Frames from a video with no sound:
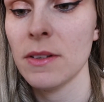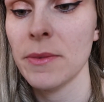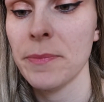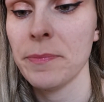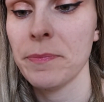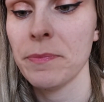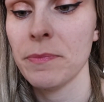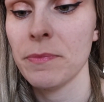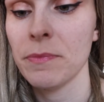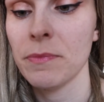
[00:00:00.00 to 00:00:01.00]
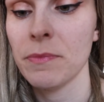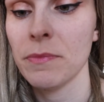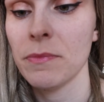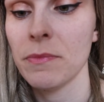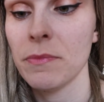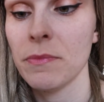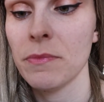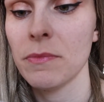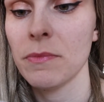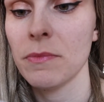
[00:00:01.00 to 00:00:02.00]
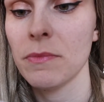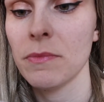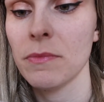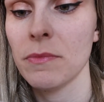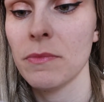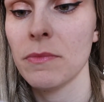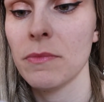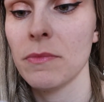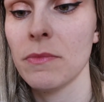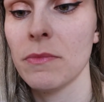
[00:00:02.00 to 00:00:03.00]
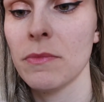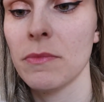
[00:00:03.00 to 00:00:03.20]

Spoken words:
(silence)